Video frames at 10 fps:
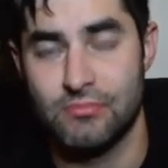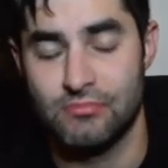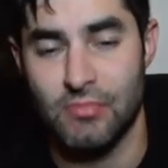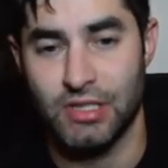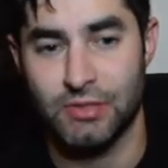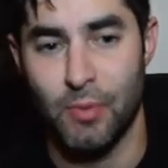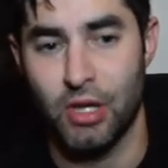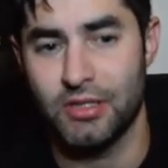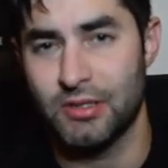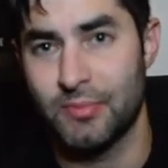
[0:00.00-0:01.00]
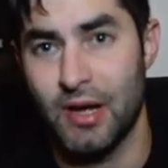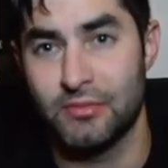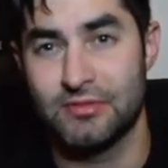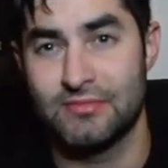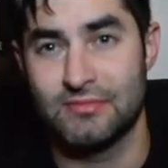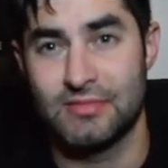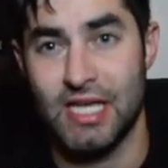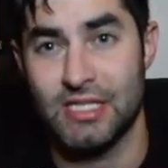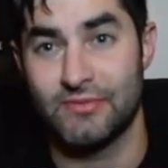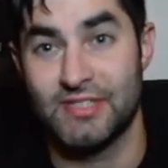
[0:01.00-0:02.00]
much smaller, about the
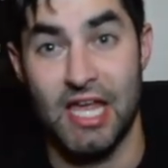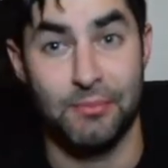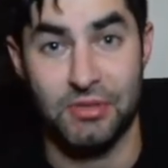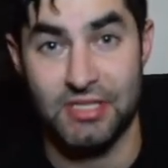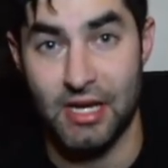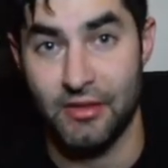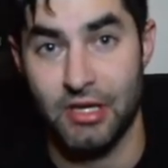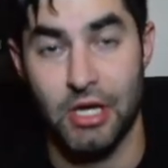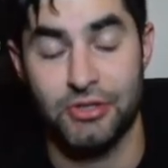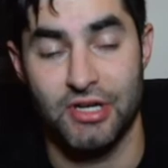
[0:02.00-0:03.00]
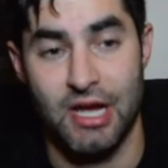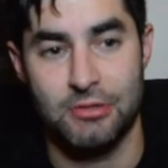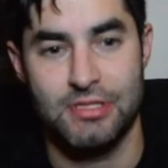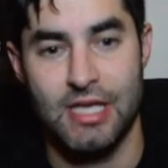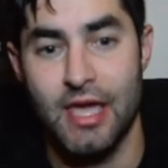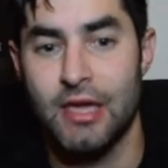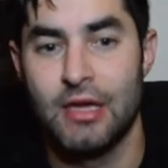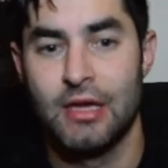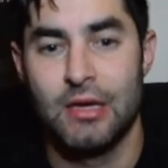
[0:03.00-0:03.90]
size of 10% of the country, I would say,